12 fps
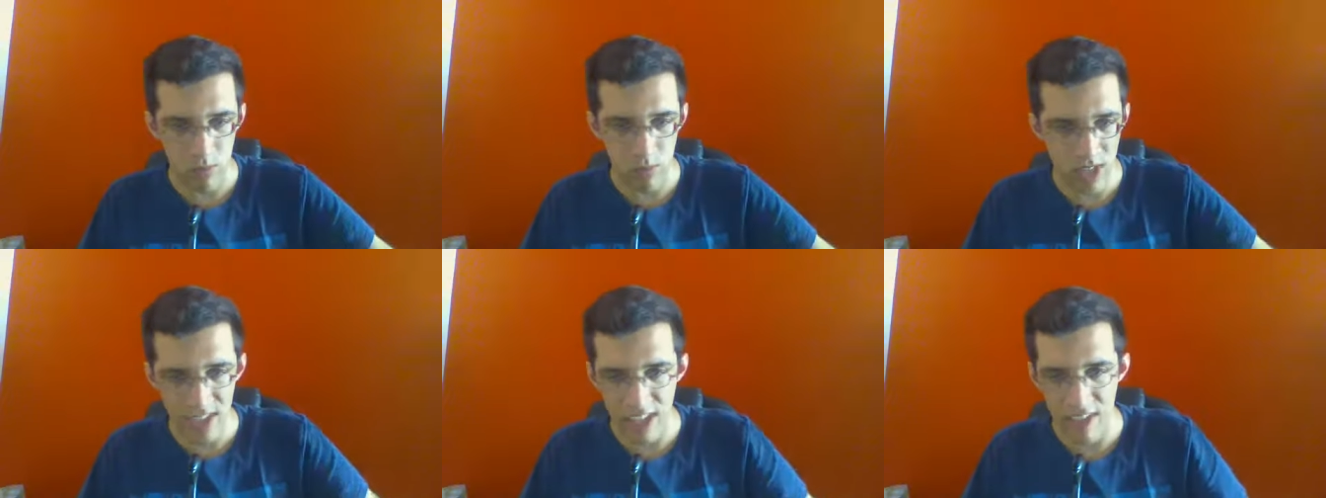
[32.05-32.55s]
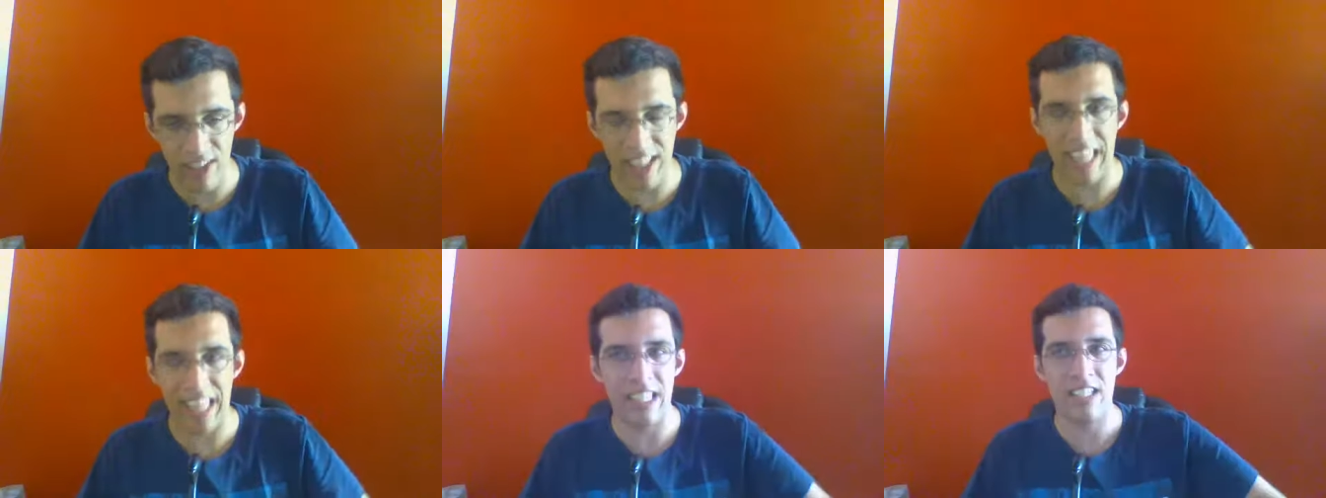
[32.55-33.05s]
The Seven
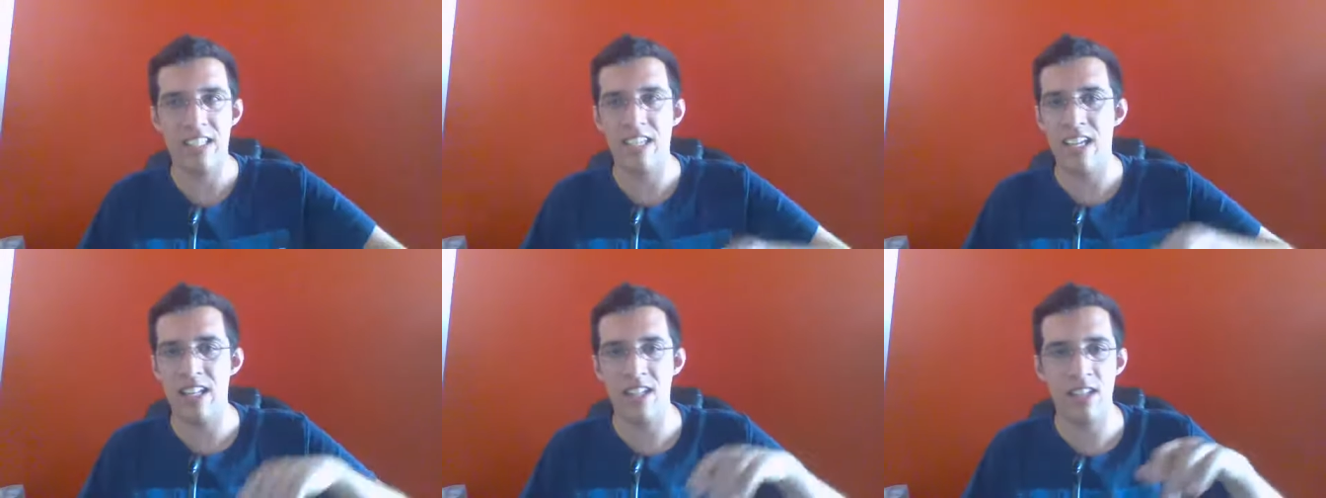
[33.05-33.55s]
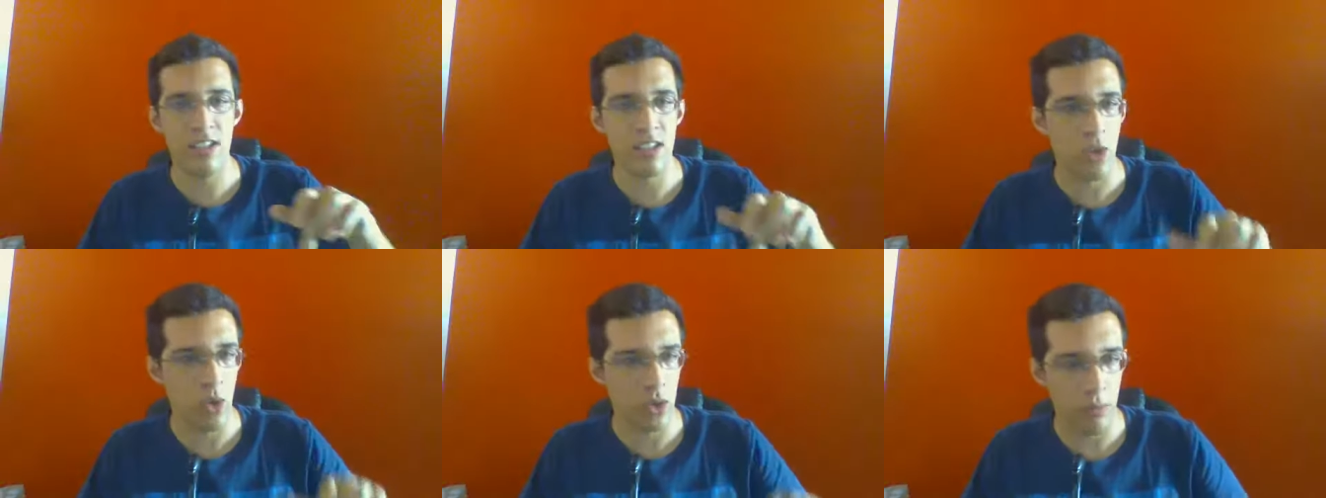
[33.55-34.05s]
Deadly Sins,
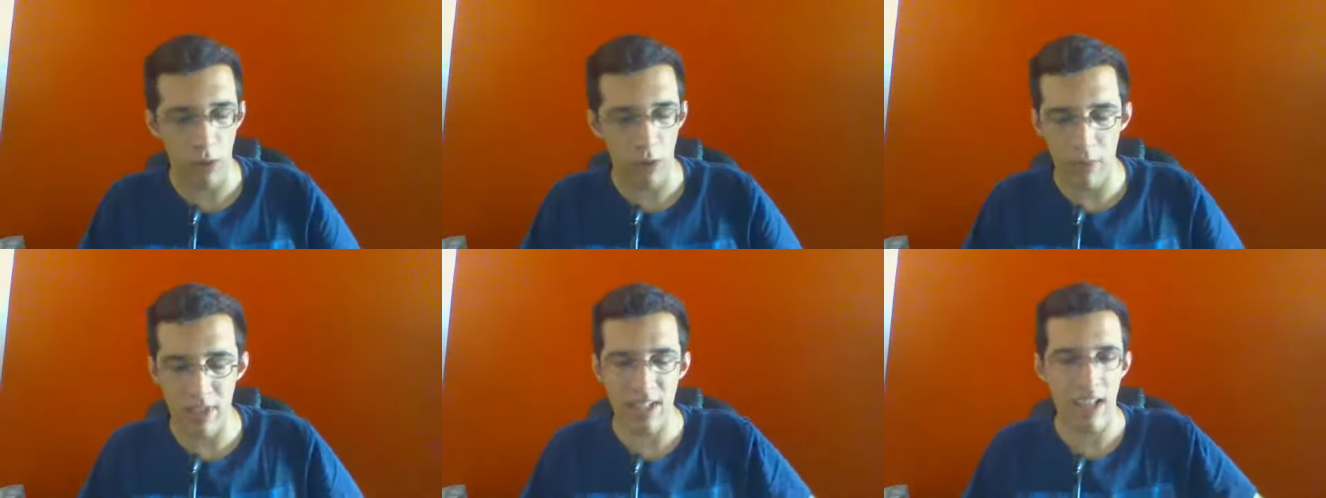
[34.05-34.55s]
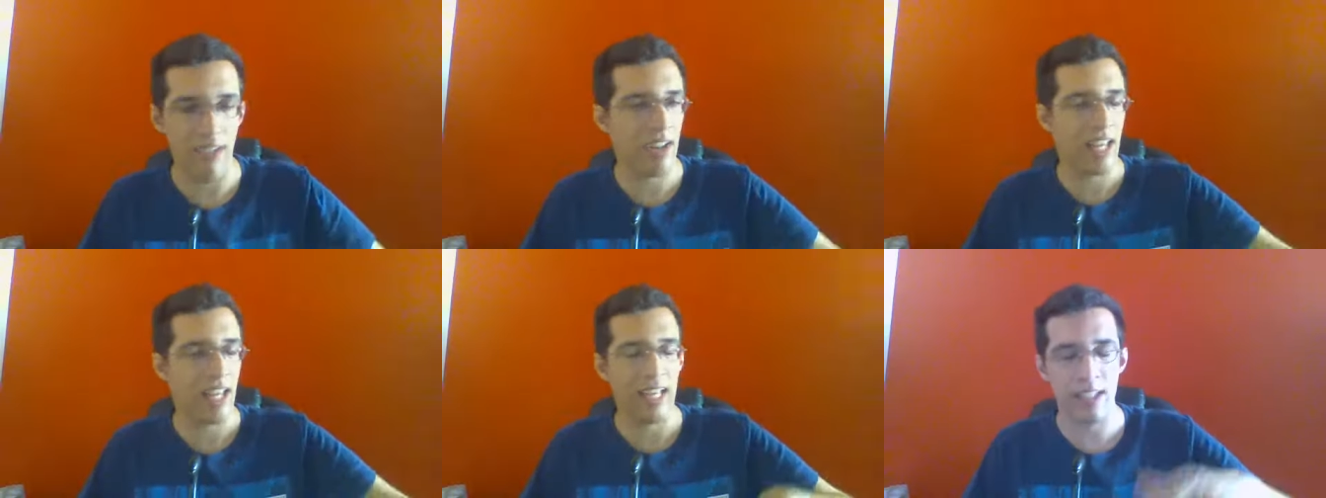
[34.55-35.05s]
nor The Promised
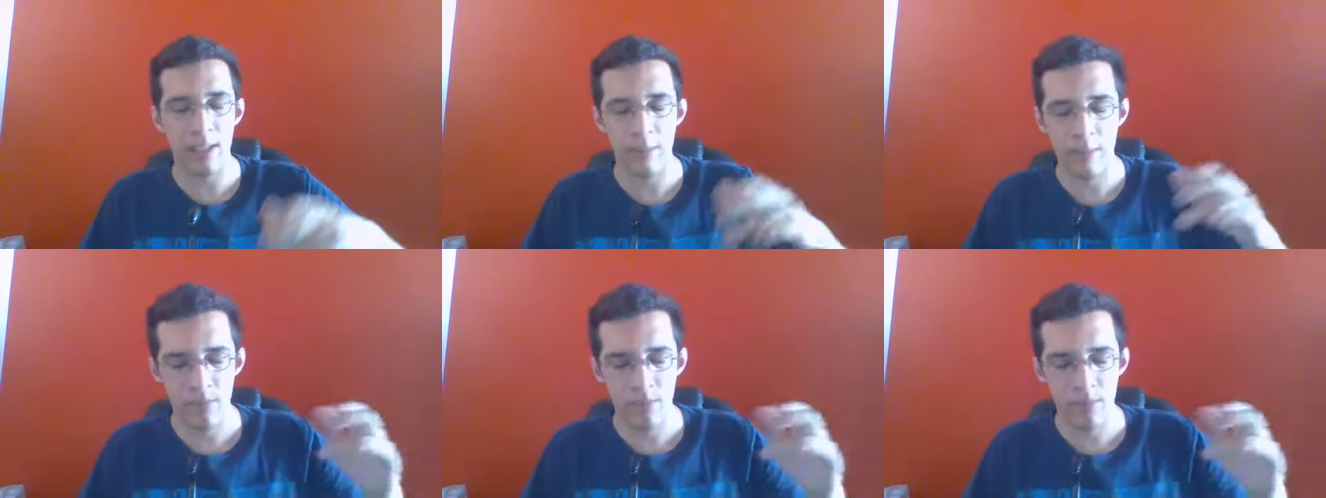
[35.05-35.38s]
Neverland,